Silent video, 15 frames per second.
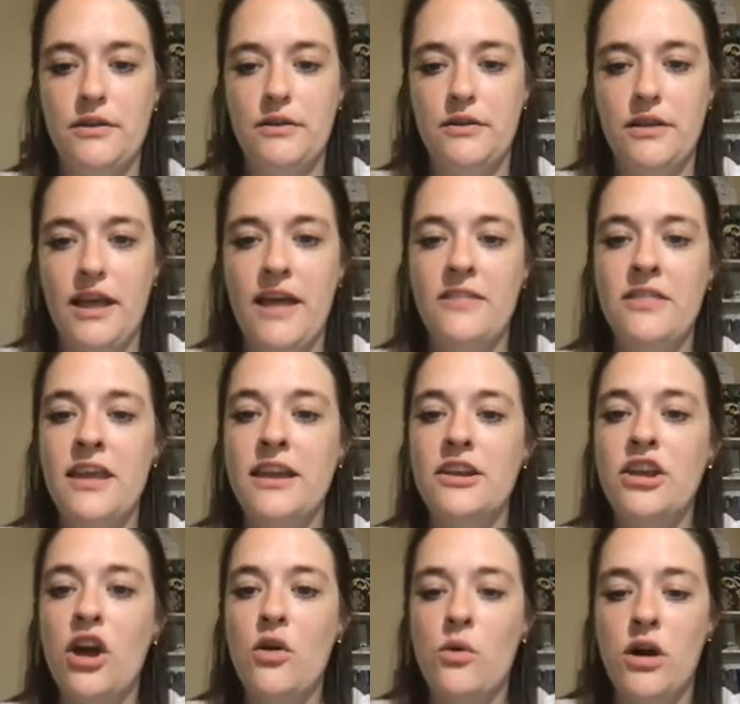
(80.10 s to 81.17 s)
And then
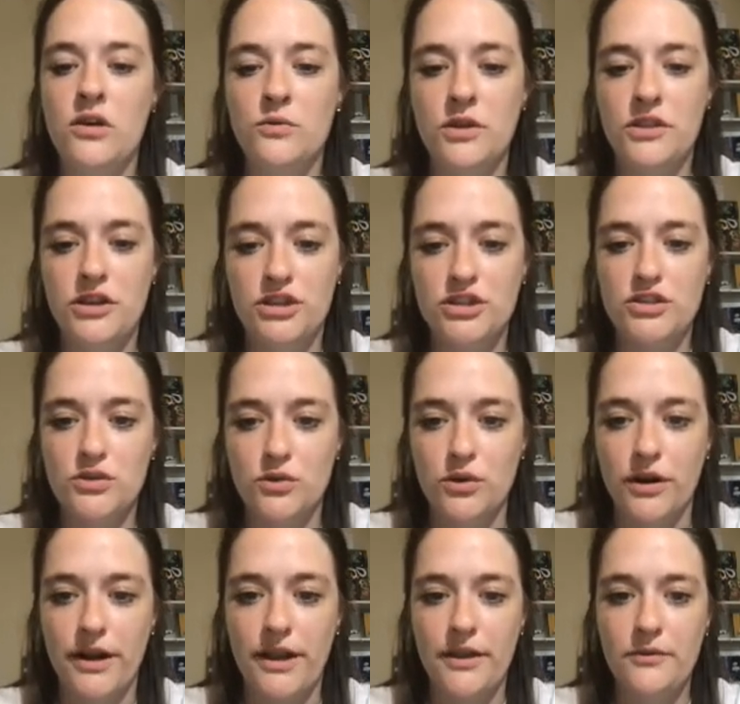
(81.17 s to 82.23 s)
go on with your
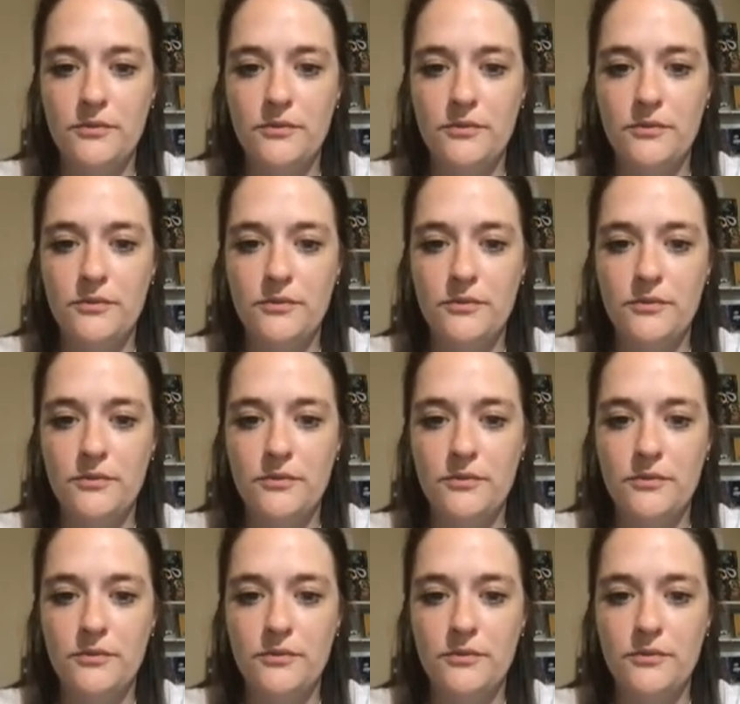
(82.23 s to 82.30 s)
story.